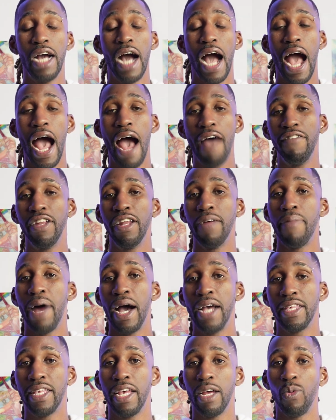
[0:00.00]
having the
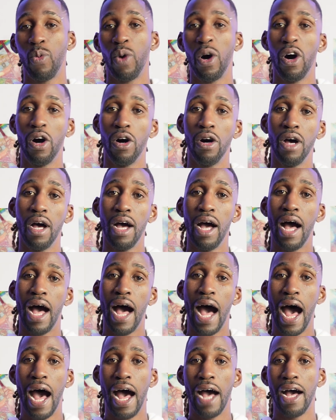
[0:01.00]
mindset, well,
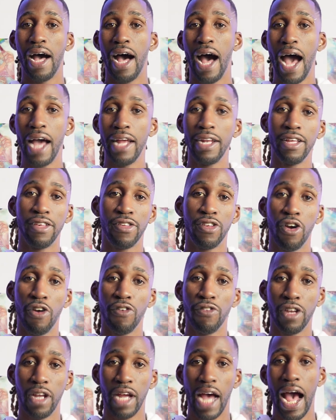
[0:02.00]
I
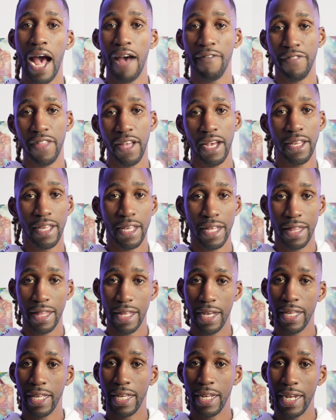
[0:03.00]
deserve to have this and
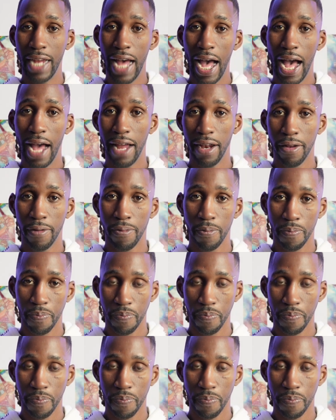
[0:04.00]
this and that,